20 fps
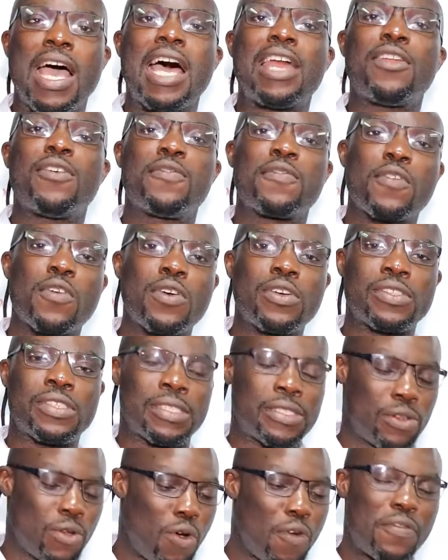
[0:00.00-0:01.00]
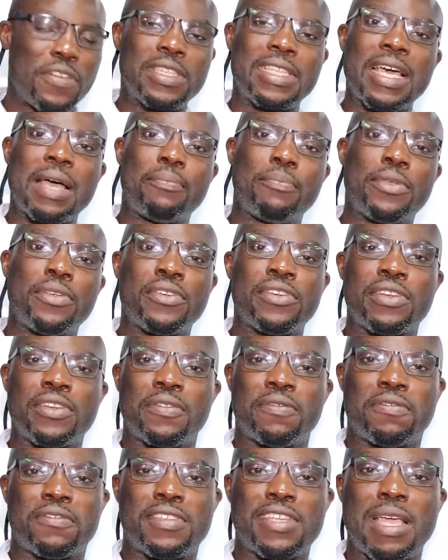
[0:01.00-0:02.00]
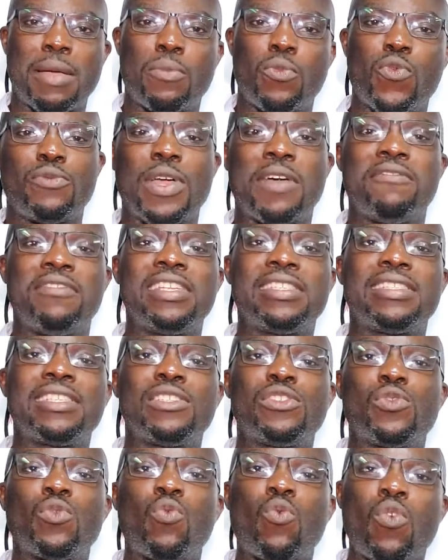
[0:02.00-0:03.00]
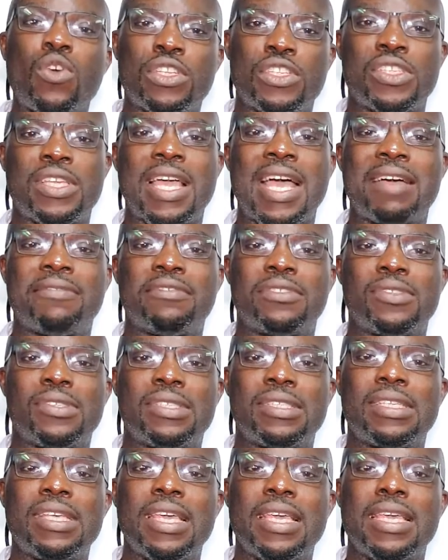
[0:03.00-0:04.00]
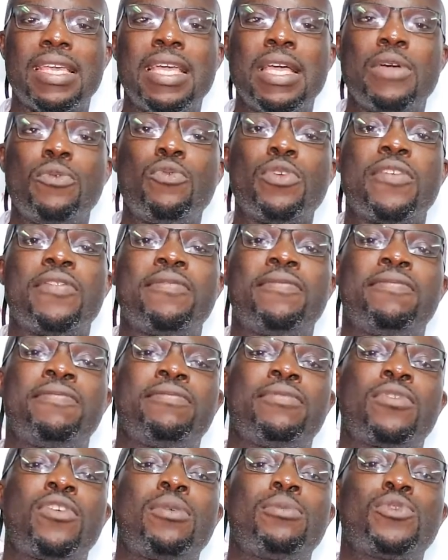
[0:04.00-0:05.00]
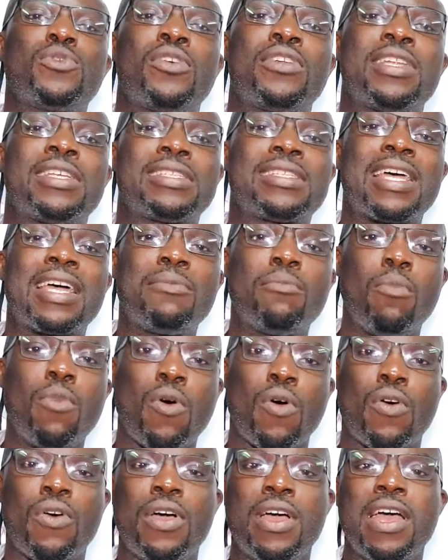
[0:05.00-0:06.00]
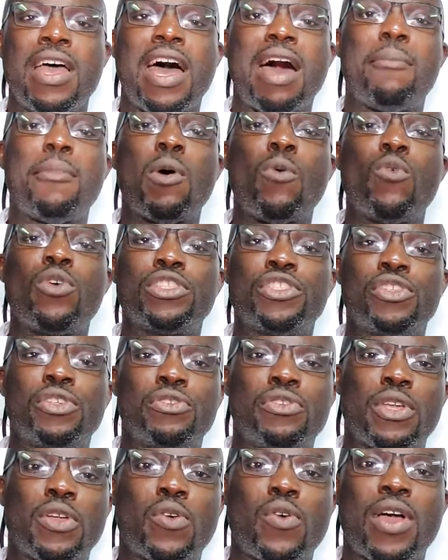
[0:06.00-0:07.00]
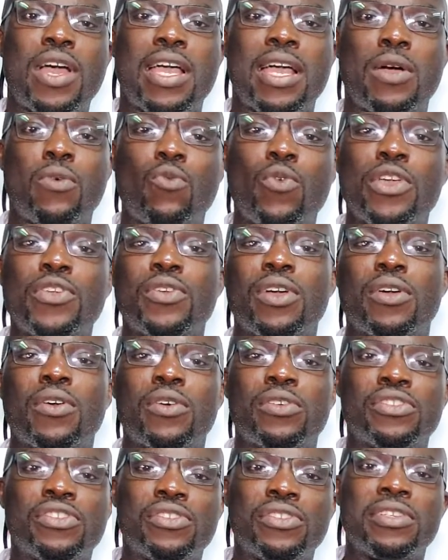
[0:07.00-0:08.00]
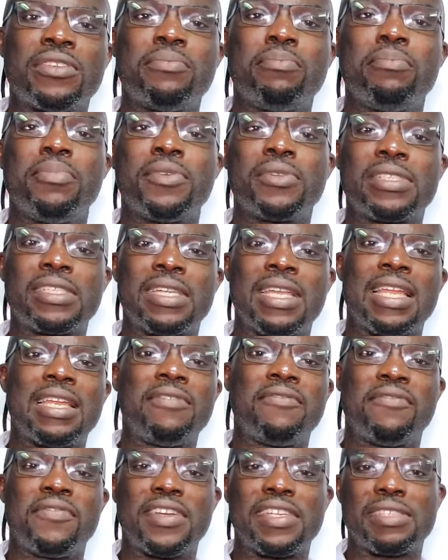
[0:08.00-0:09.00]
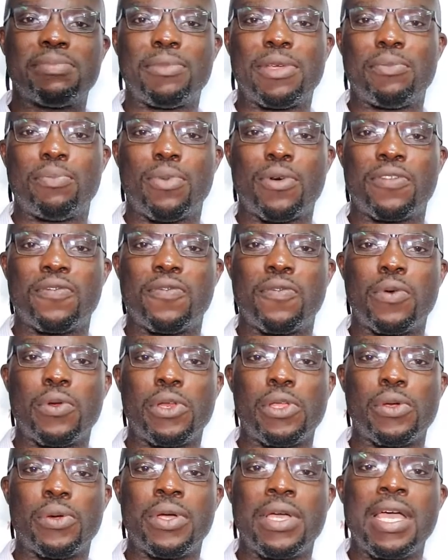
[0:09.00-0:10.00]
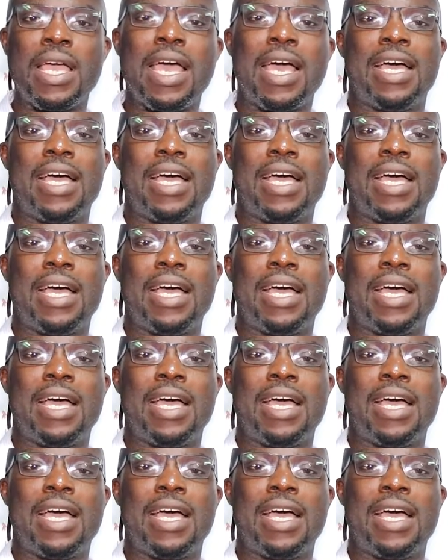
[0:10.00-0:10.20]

And of course, over that period of time, we have listened to what you have to say. We've come to understand more about what you require when you are considering building an investment portfolio.